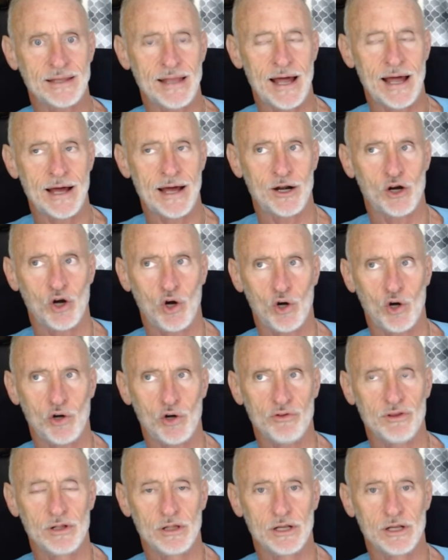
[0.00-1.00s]
that or
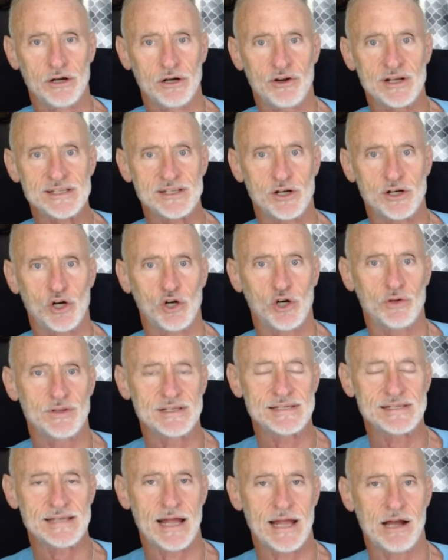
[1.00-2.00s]
heard the lyrics and heard the
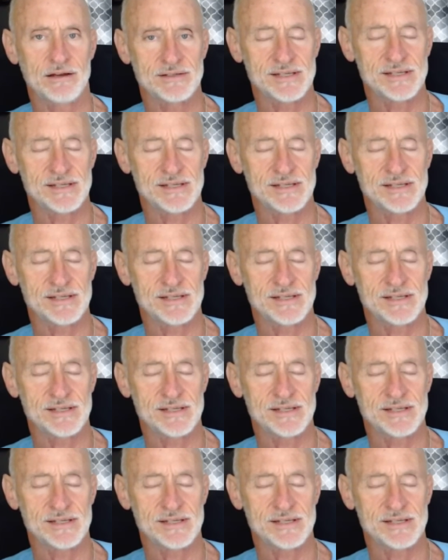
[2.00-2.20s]
sound